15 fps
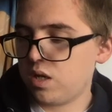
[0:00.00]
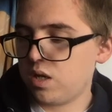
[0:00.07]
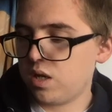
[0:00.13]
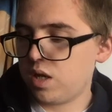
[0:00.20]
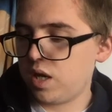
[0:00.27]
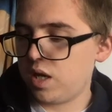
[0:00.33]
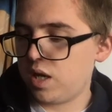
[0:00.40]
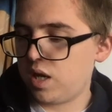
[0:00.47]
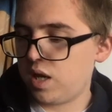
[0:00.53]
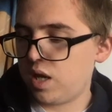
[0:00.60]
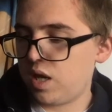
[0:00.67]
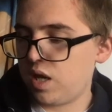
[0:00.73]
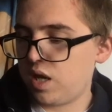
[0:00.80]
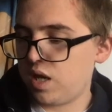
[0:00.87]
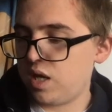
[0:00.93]
It
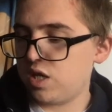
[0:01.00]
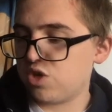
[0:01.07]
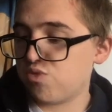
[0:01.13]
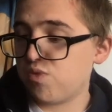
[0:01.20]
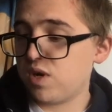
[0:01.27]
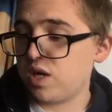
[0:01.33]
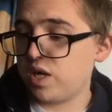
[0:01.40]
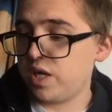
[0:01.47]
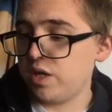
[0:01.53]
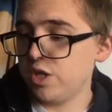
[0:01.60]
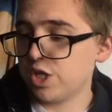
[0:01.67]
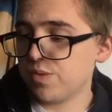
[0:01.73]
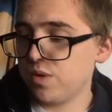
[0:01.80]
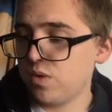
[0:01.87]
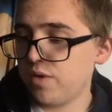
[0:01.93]
is really
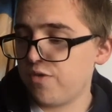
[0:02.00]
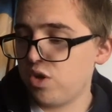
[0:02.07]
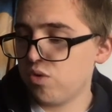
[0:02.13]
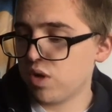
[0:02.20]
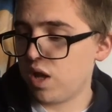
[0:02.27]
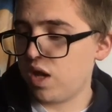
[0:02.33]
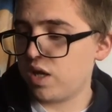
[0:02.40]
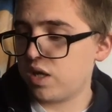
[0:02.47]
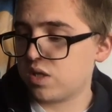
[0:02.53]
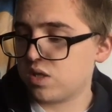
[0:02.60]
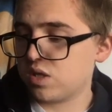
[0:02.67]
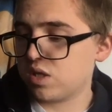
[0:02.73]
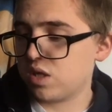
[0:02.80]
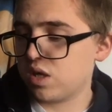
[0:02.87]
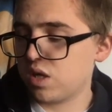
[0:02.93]
useful if you like
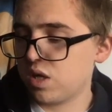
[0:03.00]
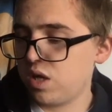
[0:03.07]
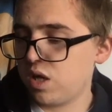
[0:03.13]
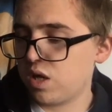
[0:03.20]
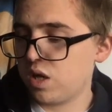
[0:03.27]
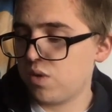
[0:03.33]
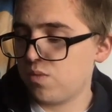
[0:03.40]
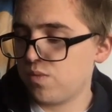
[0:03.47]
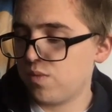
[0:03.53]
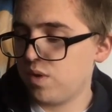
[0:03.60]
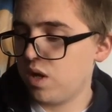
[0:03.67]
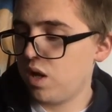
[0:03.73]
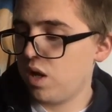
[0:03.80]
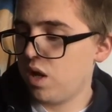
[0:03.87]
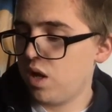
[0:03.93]
to, you know,
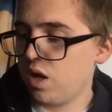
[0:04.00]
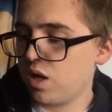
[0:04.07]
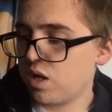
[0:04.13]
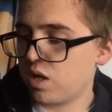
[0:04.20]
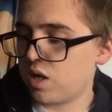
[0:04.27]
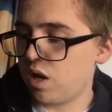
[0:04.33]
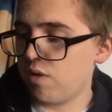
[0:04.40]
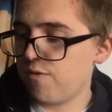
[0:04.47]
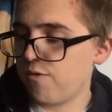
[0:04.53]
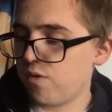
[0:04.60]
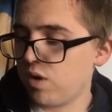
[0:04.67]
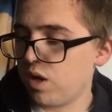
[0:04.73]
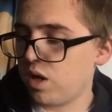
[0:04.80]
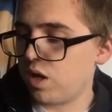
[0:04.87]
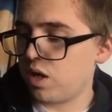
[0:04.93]
go
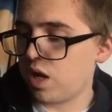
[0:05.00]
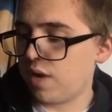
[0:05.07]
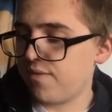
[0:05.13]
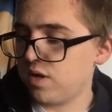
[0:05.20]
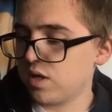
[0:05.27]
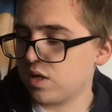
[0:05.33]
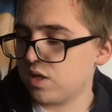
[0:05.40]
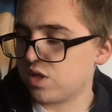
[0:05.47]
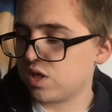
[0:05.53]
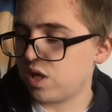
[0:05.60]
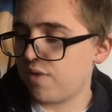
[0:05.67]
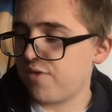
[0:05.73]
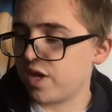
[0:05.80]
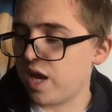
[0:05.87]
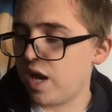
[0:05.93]
for it and have a look at
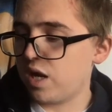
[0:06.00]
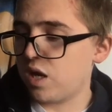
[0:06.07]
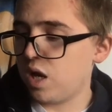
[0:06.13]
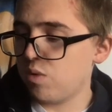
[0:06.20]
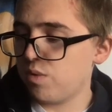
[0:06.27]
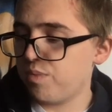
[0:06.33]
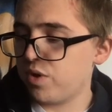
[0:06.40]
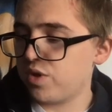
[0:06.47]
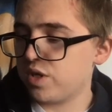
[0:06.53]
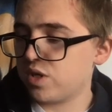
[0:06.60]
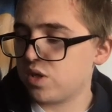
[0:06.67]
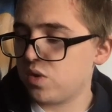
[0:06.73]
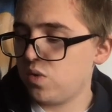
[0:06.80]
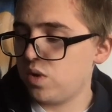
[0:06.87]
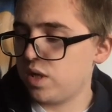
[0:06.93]
stuff. Again, I will put this
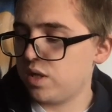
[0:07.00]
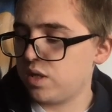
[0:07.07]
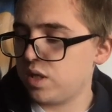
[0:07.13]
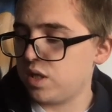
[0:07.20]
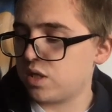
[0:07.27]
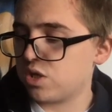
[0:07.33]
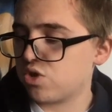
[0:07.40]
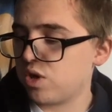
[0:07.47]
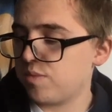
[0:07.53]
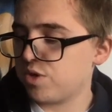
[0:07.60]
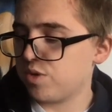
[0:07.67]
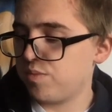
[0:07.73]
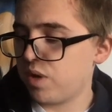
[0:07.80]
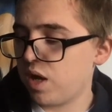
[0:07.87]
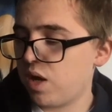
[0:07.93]
all in the
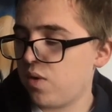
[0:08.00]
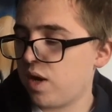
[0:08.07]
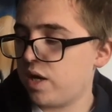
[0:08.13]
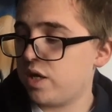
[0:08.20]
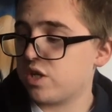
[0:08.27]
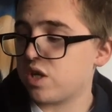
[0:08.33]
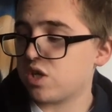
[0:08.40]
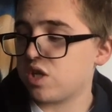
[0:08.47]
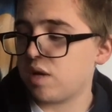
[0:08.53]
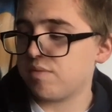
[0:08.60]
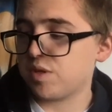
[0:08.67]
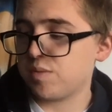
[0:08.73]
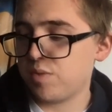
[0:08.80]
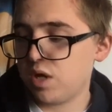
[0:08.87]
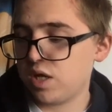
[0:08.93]
description below, and it does have
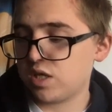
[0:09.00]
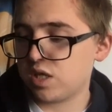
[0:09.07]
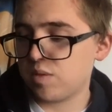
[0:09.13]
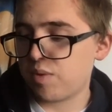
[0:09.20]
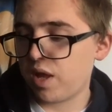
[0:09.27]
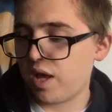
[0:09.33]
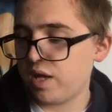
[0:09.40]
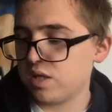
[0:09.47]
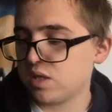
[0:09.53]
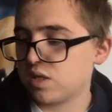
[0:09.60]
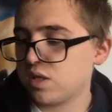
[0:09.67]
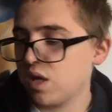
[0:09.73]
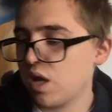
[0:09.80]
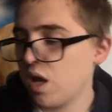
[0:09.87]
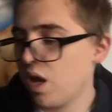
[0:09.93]
some lighting
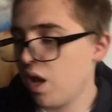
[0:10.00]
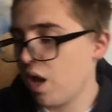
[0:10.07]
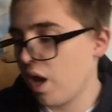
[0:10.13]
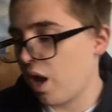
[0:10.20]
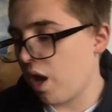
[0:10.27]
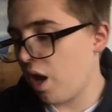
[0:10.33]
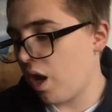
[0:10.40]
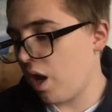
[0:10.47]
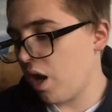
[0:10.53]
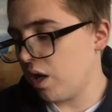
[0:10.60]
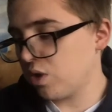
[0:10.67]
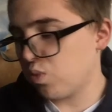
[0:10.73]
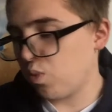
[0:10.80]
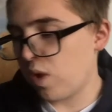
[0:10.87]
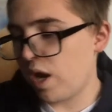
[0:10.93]
plans,
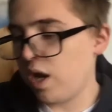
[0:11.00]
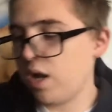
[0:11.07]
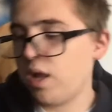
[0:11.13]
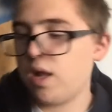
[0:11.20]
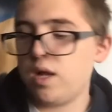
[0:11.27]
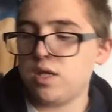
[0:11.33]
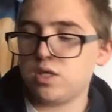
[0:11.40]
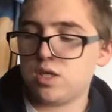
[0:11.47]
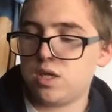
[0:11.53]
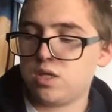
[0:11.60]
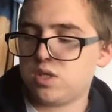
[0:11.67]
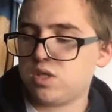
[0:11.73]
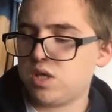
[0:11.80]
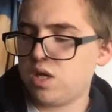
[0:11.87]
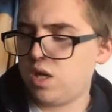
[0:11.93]
as well as
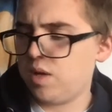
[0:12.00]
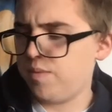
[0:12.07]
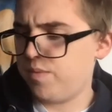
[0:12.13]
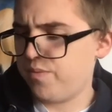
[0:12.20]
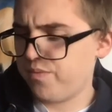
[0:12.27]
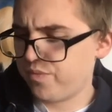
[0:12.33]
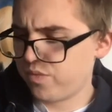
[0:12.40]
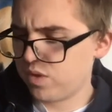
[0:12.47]
some.